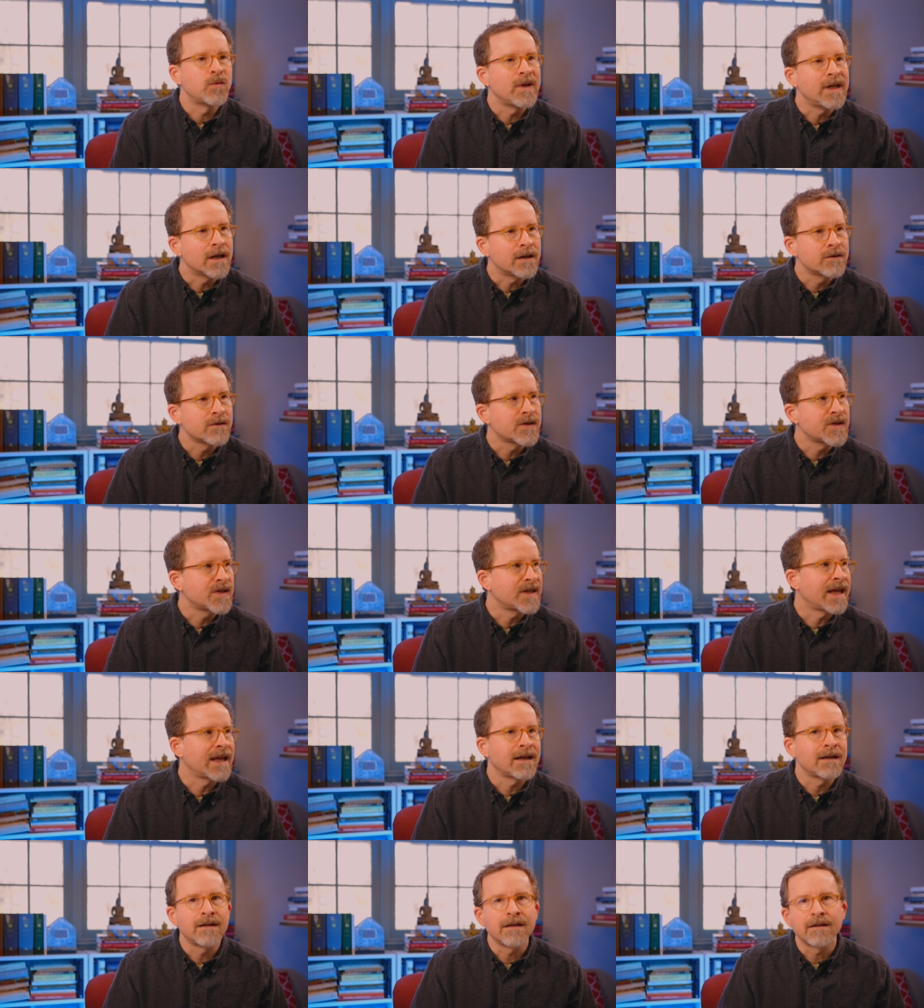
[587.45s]
We
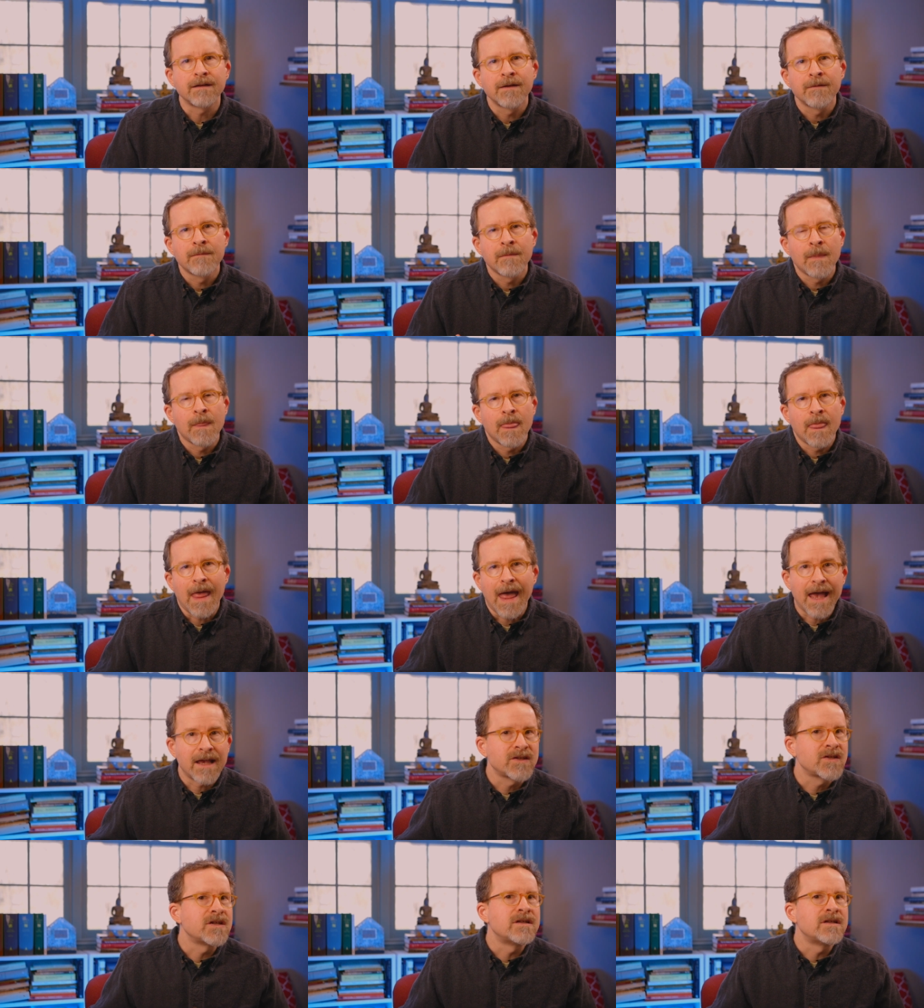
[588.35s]
understand it as